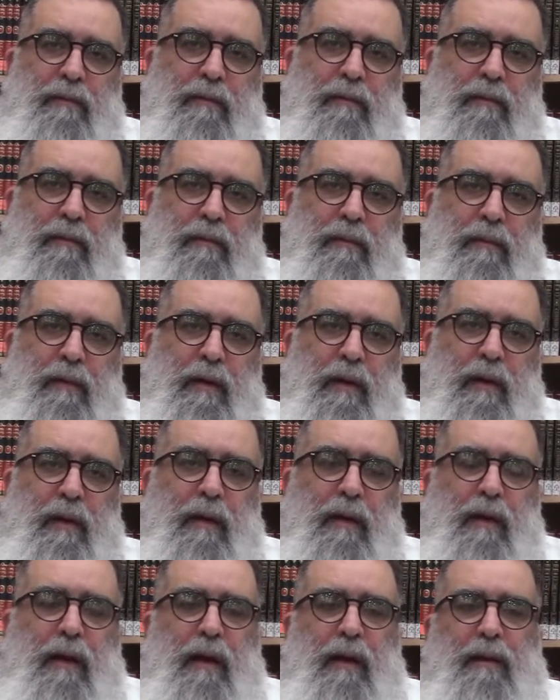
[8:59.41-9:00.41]

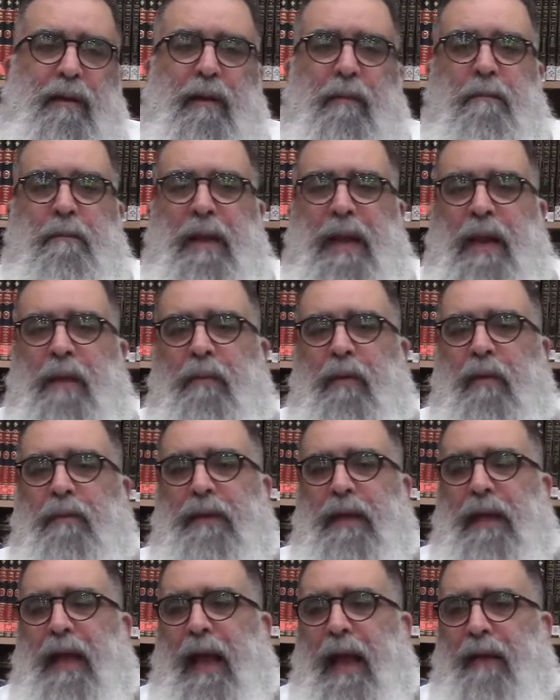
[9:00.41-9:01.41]
The minimum
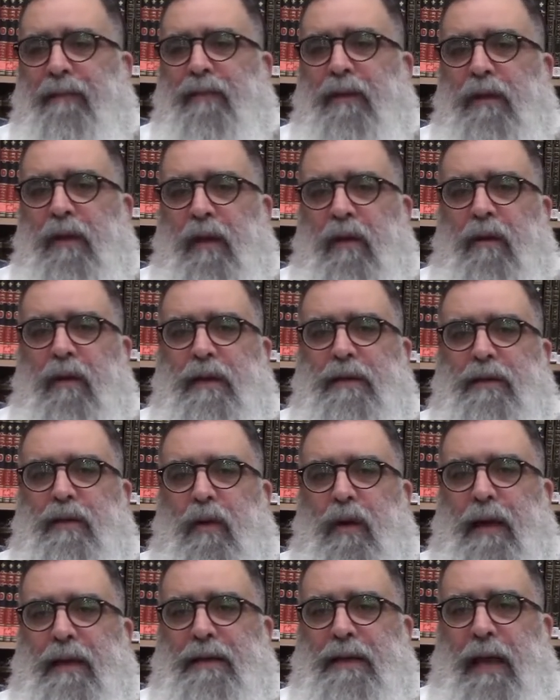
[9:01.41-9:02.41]
that they have to do is
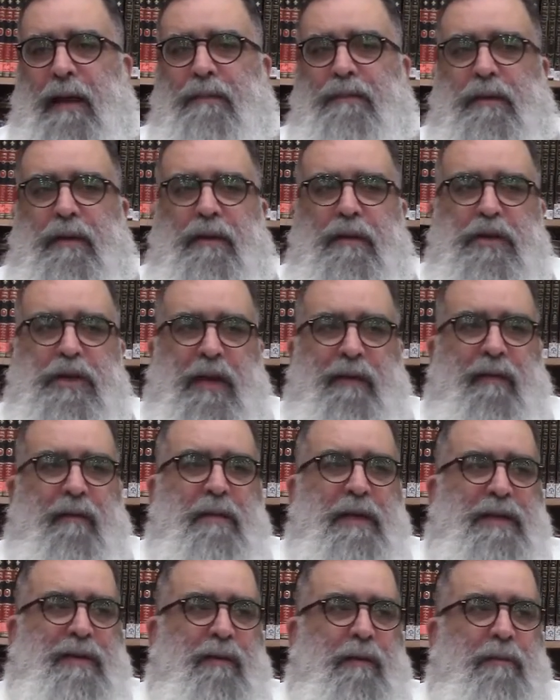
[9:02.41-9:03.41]
to accept Sheva
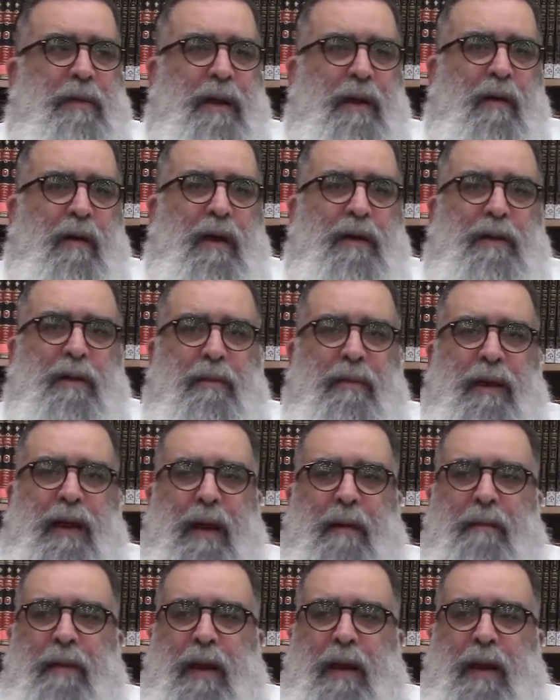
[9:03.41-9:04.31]
Mitzvot Beinonach, to become